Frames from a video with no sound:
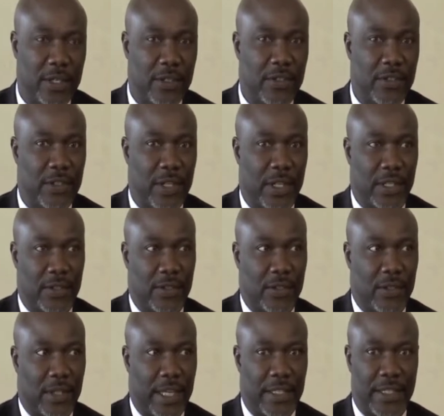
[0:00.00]

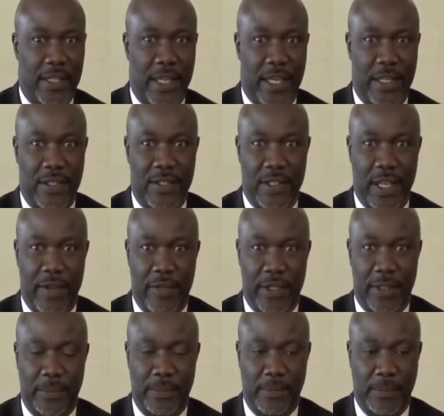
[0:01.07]
since 1997.